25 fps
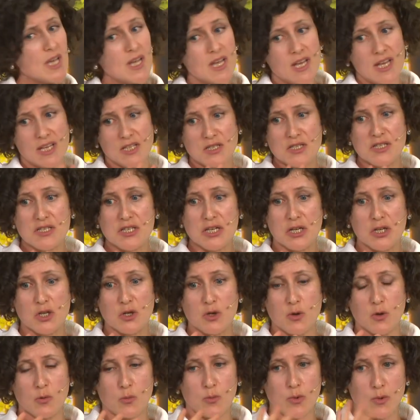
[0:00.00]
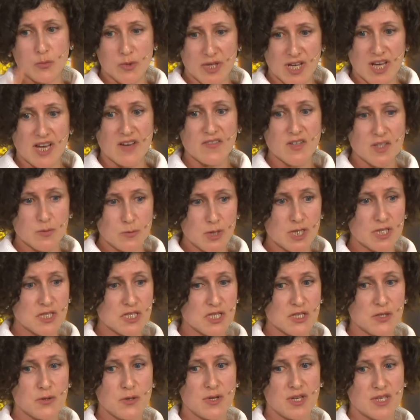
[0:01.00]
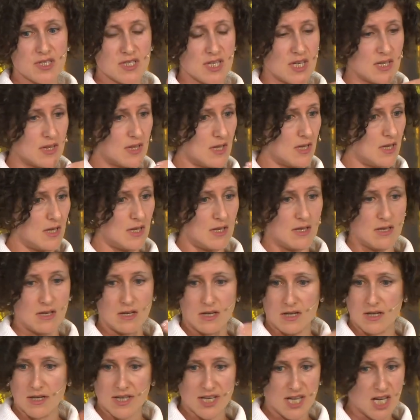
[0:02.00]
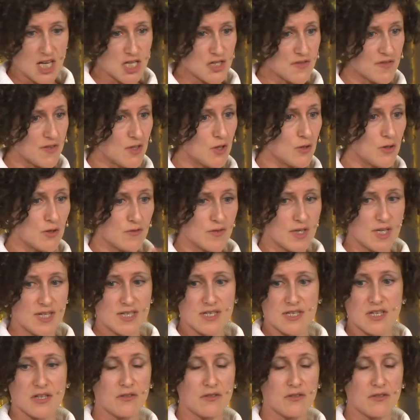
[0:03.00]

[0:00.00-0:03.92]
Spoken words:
And so what we have committed to is that the cash flow arising